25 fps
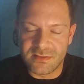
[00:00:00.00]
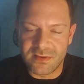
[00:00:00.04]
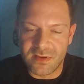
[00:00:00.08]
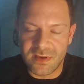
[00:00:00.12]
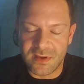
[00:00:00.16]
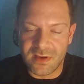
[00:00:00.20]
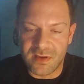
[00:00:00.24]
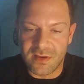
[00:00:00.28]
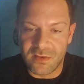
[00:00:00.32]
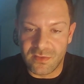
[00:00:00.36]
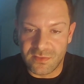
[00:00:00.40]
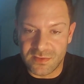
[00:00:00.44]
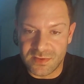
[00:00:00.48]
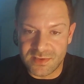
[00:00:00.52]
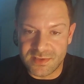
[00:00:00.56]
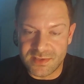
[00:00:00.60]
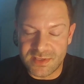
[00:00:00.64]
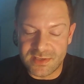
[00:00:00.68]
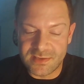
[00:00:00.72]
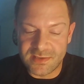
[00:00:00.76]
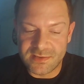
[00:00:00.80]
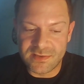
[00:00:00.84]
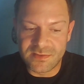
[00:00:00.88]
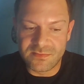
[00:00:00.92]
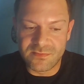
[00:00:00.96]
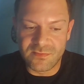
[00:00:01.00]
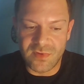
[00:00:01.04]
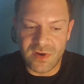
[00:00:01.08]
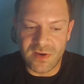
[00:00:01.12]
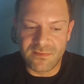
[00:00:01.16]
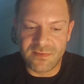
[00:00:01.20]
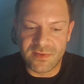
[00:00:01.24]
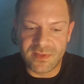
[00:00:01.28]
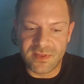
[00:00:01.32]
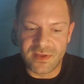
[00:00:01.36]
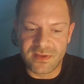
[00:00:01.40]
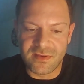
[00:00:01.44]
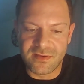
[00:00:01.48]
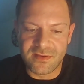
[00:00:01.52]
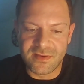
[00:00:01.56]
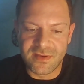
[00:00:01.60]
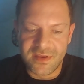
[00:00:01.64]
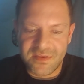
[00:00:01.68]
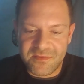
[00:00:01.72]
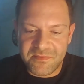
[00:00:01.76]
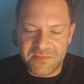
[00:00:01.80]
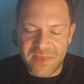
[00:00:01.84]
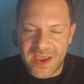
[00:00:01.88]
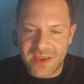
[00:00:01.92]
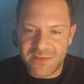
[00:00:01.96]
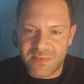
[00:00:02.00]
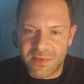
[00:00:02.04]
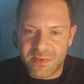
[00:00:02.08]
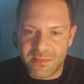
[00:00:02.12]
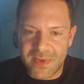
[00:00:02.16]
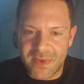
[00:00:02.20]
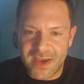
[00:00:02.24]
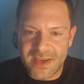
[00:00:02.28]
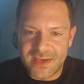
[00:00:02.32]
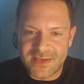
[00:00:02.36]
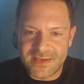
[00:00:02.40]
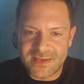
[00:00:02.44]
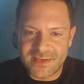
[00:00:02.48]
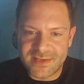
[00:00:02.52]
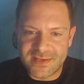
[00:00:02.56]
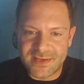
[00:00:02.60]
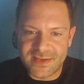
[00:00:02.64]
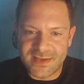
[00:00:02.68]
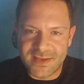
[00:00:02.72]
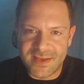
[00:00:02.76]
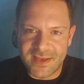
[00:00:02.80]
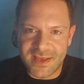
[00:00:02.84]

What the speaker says: on the system rather than paper-based.